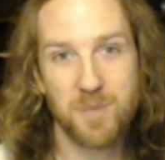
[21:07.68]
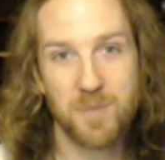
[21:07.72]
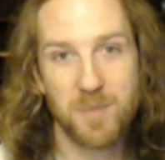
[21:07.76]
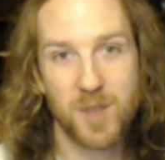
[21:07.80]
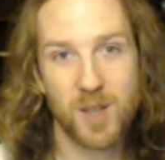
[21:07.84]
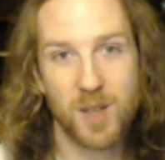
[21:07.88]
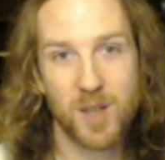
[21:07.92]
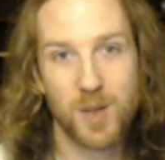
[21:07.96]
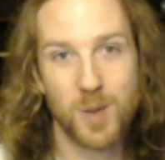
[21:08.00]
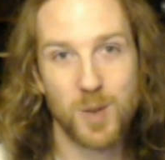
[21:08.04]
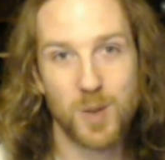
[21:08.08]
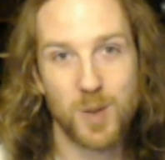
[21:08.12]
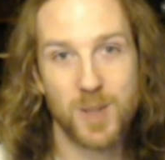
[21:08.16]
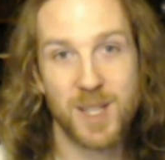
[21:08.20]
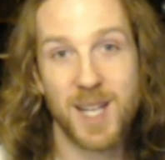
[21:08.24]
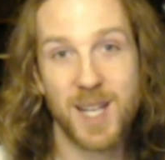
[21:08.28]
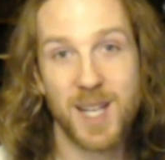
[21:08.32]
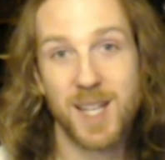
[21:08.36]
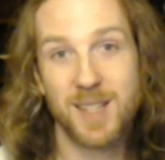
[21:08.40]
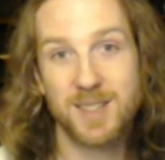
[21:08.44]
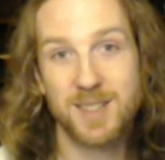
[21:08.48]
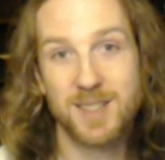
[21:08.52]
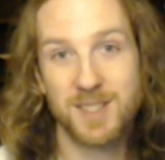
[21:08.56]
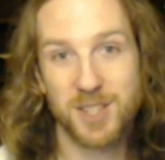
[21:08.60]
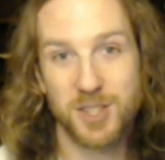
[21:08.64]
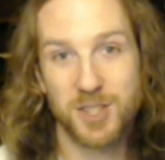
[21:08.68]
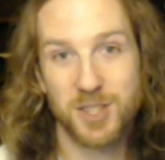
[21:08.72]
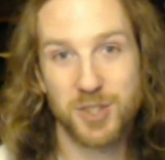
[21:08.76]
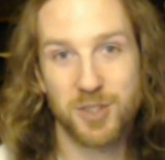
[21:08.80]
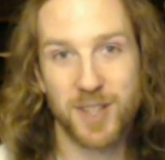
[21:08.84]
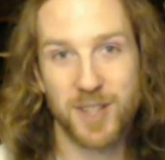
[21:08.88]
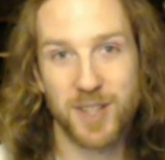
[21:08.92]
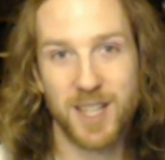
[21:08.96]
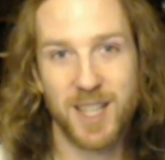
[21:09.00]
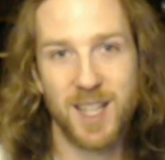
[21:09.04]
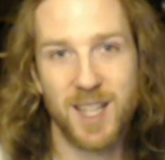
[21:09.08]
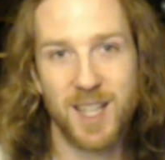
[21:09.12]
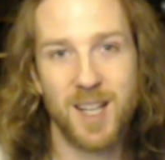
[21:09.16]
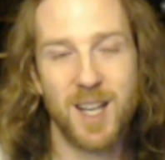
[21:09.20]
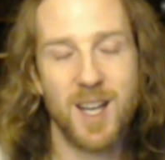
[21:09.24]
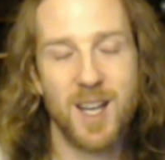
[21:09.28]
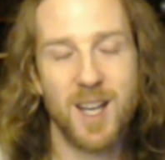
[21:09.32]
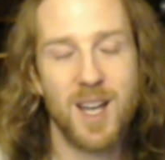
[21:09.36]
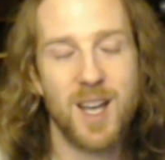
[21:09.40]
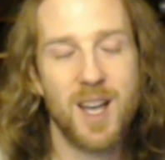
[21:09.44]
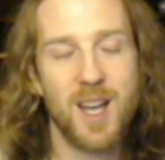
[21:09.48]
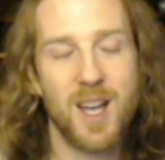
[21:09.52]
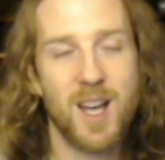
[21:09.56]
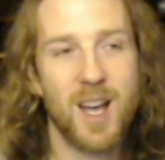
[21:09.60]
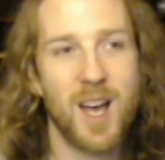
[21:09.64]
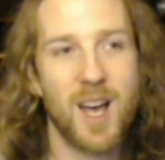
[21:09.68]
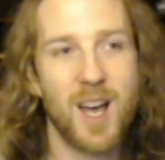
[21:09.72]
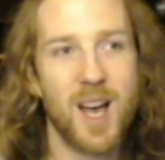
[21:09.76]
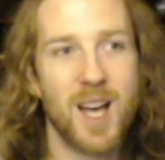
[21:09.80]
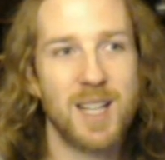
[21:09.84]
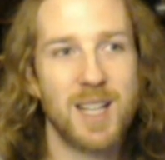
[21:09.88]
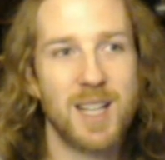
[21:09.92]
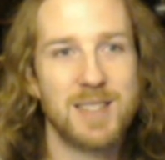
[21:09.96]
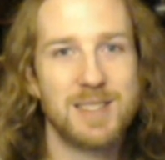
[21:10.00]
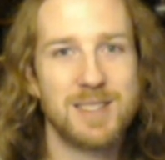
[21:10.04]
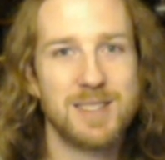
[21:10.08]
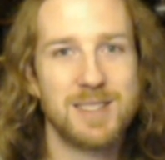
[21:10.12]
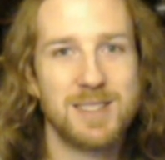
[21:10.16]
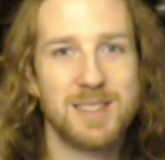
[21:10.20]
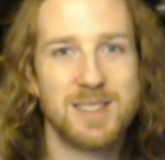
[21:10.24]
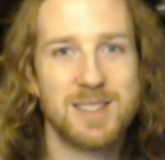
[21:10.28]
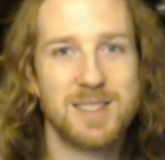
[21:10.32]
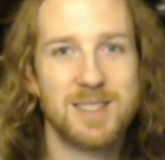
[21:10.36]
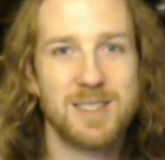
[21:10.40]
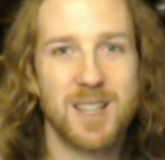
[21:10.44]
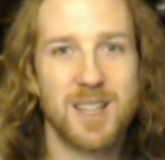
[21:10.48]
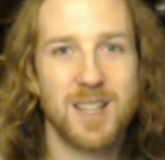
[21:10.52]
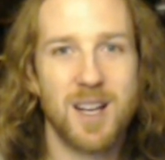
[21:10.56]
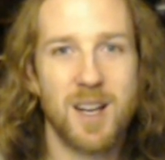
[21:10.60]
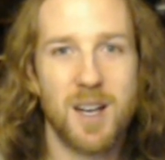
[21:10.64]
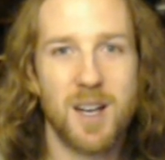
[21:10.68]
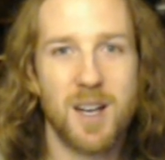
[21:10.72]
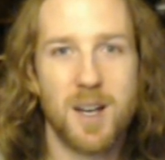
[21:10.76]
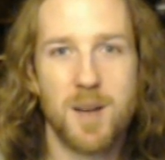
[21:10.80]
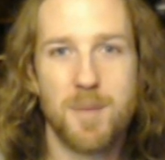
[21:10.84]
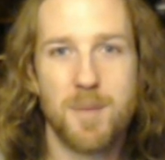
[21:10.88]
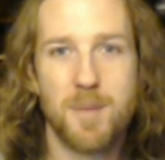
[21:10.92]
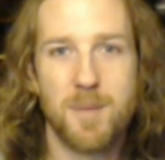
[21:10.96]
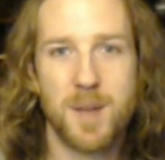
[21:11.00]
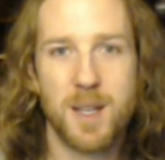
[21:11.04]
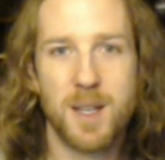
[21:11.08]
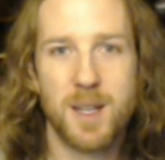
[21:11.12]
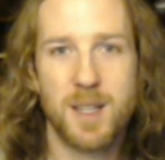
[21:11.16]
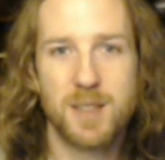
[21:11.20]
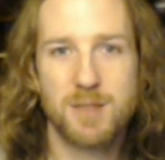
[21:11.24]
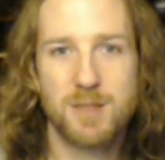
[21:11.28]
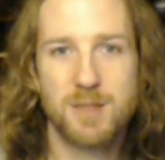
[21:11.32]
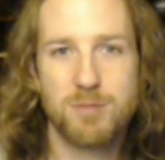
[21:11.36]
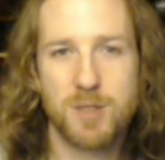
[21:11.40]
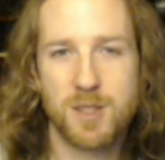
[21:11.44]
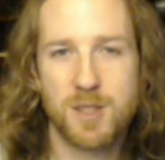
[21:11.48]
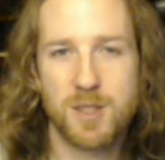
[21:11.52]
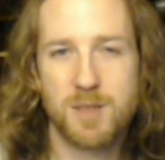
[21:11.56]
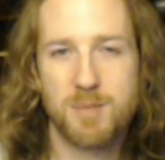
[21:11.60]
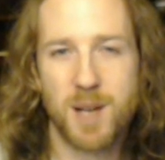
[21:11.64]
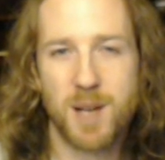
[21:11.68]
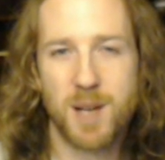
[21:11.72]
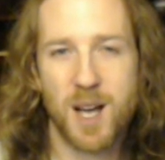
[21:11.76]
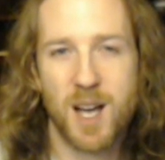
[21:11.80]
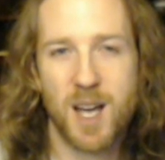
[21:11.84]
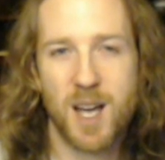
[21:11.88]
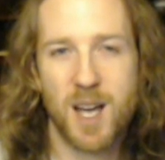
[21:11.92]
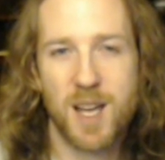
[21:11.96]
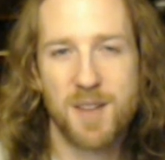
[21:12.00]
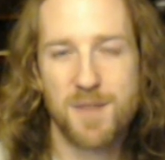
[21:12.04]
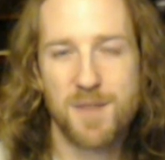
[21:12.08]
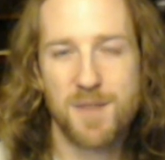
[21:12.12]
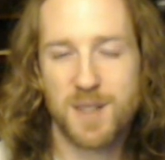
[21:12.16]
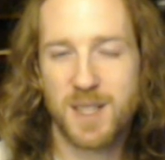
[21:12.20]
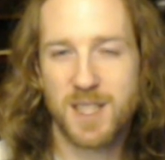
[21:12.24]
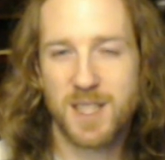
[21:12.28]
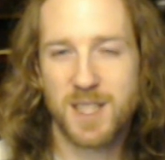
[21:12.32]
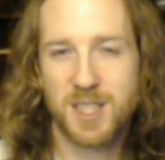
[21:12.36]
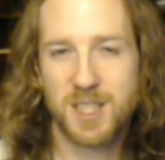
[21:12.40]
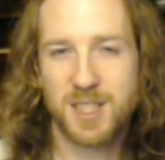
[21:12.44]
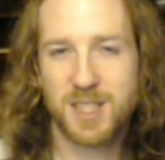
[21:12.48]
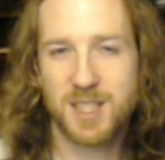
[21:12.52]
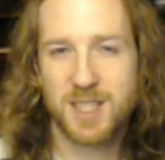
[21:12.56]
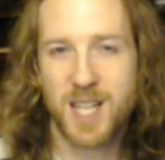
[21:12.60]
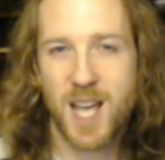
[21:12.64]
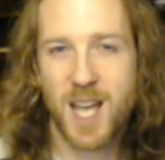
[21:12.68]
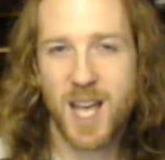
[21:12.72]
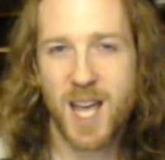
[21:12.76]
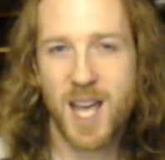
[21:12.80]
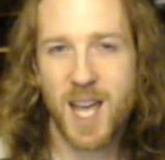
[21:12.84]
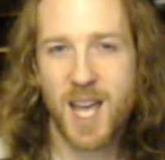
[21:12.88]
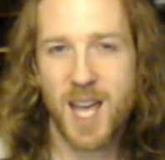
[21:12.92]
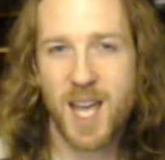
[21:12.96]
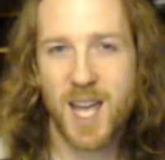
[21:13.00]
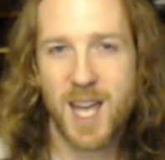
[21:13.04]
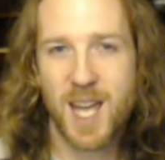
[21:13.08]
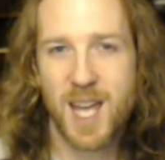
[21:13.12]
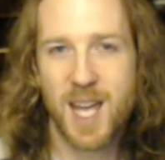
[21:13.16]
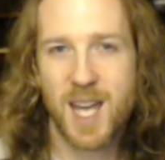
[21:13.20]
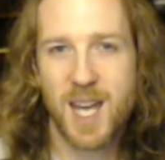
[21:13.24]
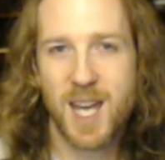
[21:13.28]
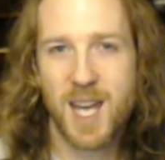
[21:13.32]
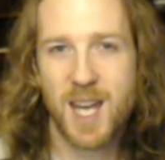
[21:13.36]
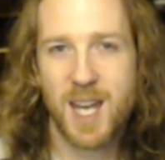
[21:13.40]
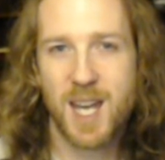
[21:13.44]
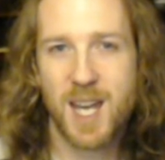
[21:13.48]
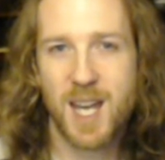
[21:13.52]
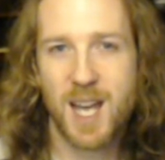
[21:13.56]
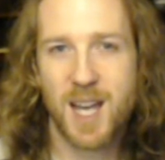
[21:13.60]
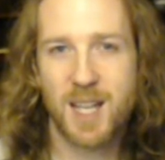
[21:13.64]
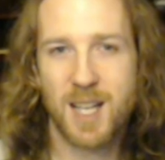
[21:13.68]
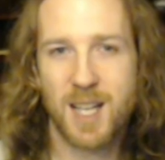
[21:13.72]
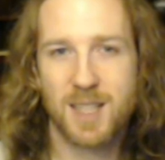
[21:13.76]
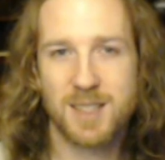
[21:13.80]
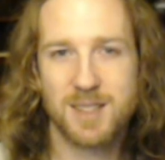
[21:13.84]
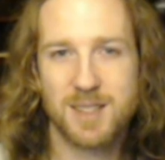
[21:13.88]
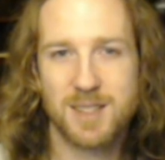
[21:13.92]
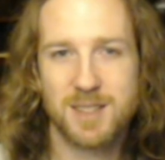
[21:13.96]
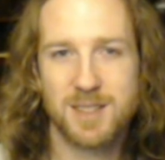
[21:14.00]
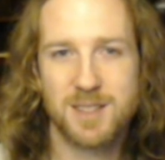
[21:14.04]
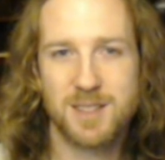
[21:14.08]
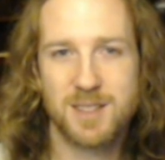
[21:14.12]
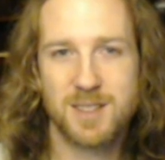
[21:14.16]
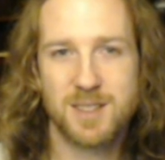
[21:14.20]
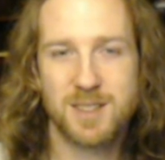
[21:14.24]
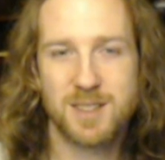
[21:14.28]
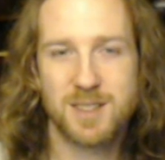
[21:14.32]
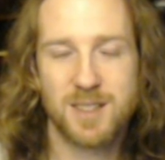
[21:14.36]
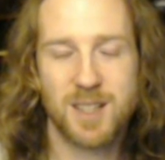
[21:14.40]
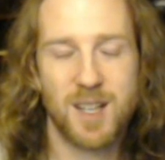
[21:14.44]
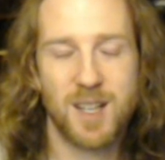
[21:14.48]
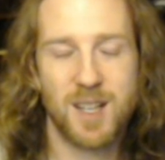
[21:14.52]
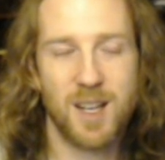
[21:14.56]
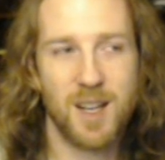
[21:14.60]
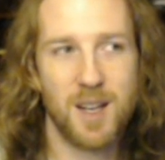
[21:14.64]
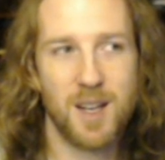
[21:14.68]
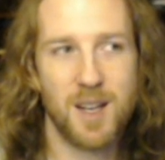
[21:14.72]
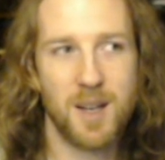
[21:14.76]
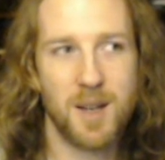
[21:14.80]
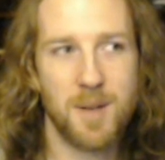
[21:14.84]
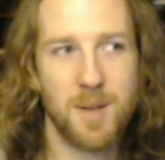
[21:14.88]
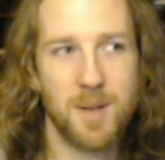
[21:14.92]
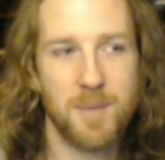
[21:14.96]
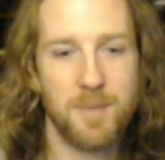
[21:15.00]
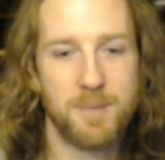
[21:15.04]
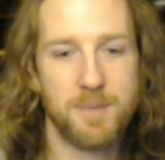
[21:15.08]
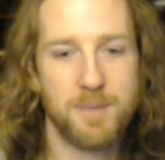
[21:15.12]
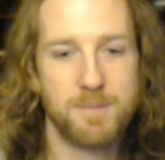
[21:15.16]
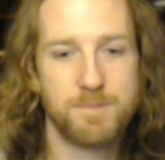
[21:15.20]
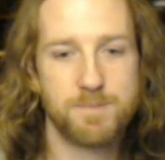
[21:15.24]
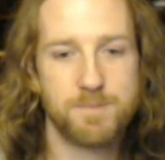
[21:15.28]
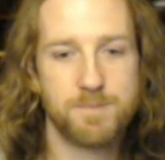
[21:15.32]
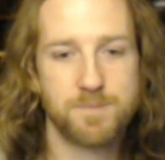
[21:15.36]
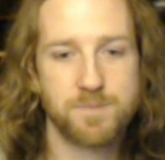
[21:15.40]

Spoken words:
called Geek and Sundry, and it's run by Felicia Day, and